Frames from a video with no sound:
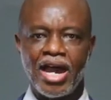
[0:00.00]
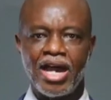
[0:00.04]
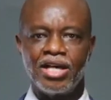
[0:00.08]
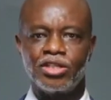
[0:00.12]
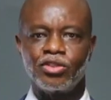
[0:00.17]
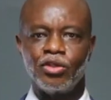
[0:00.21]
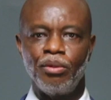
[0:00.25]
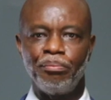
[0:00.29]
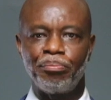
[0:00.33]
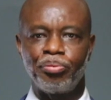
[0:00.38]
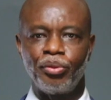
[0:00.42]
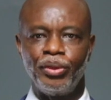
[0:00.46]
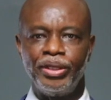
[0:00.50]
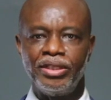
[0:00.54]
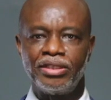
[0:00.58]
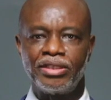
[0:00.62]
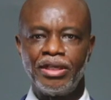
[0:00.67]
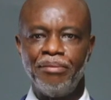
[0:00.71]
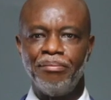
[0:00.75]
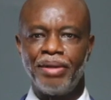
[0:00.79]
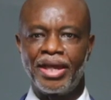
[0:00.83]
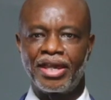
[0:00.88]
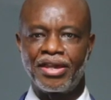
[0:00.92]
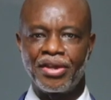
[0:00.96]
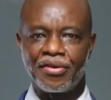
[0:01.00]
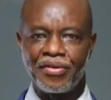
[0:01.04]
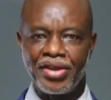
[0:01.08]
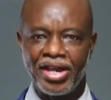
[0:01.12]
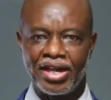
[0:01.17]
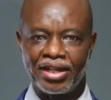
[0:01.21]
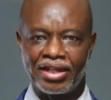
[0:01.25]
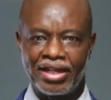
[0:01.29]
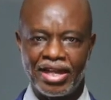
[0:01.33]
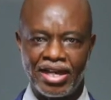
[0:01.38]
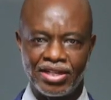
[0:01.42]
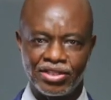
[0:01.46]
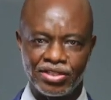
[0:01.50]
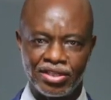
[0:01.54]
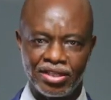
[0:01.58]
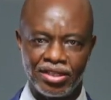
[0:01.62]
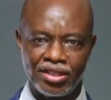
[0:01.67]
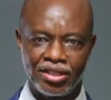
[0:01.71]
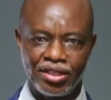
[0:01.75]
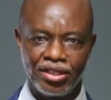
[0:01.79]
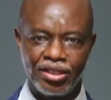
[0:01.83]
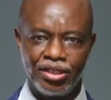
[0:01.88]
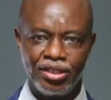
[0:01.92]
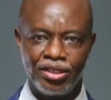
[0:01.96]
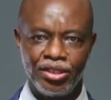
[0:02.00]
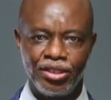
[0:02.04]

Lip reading: At some point in my career at NASA,